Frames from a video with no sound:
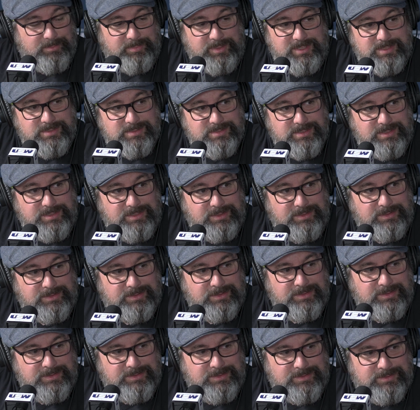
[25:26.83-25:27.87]
BC
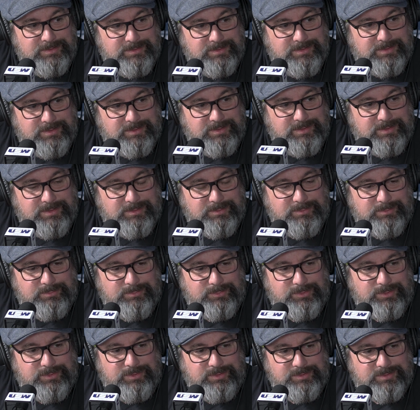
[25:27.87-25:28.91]

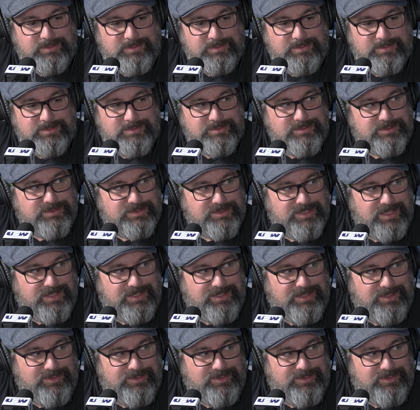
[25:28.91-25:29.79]
world, Sussanne?